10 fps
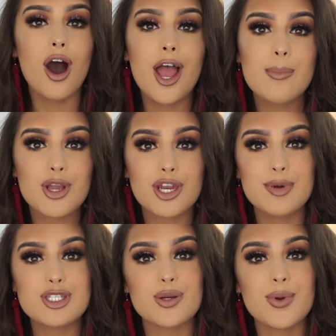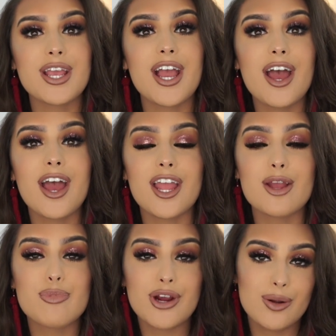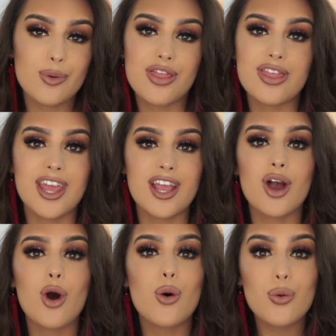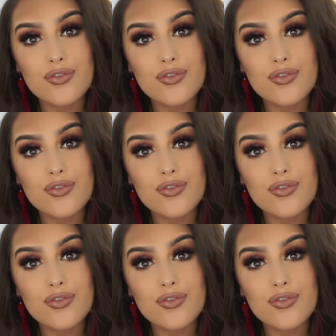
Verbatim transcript: I'm going to be doing a pretty little thing haul